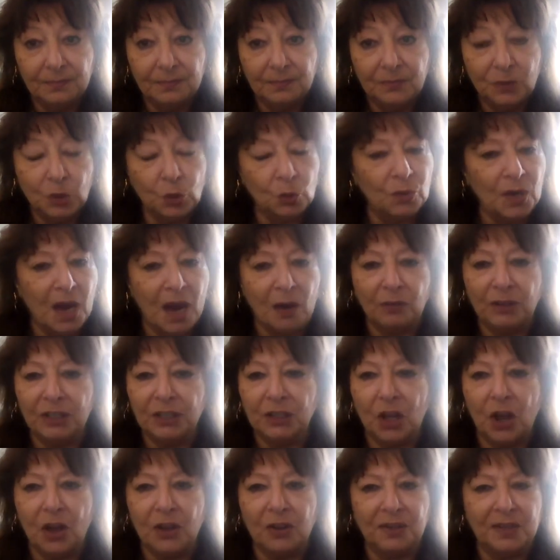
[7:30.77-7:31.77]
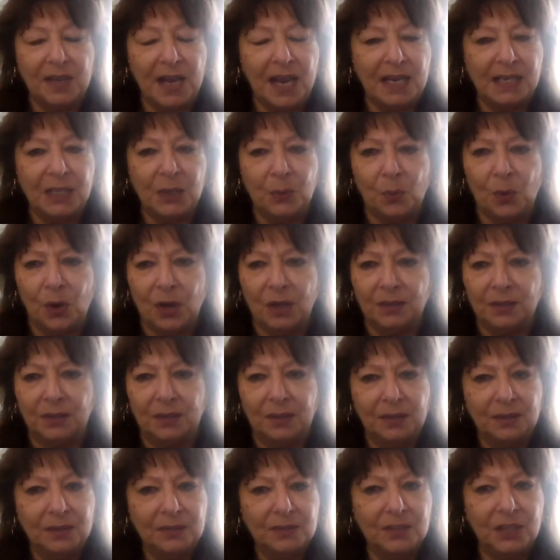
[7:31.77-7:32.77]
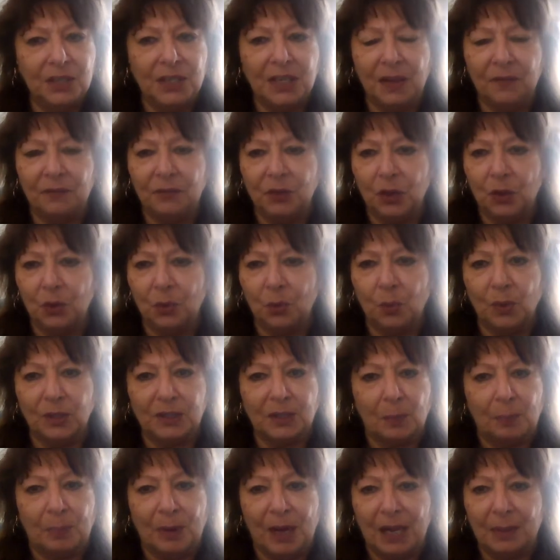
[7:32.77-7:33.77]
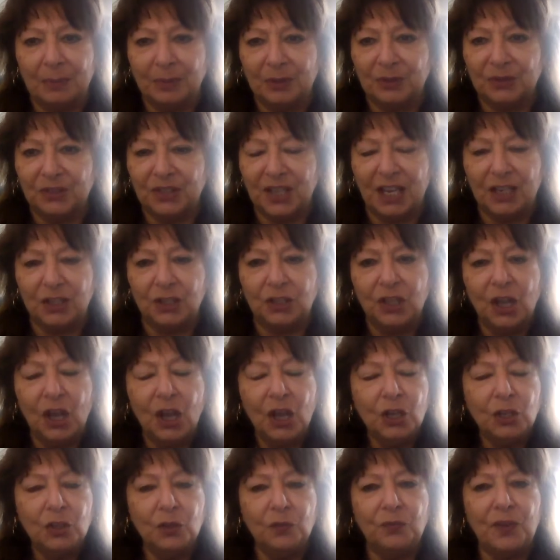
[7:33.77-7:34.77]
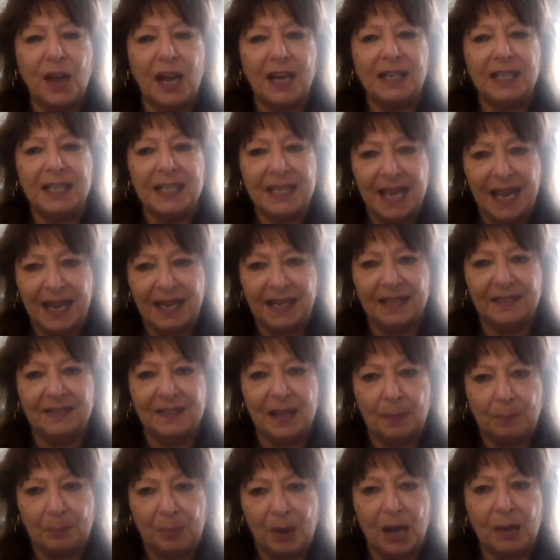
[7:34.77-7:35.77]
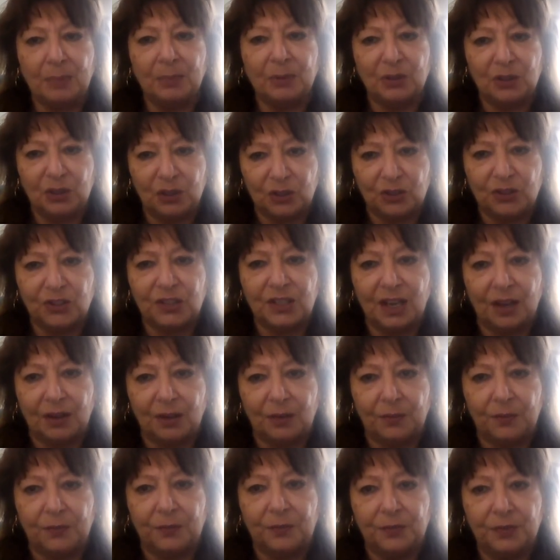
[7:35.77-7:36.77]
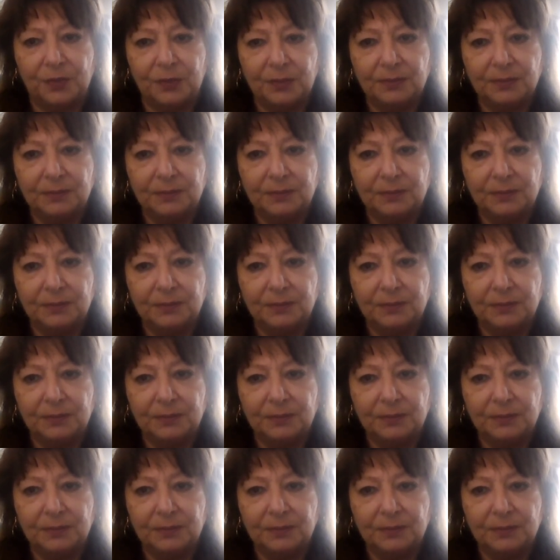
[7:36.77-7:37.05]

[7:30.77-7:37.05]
Do not rely on anyone to give you what the Bible says. You've got to get in that Bible yourself.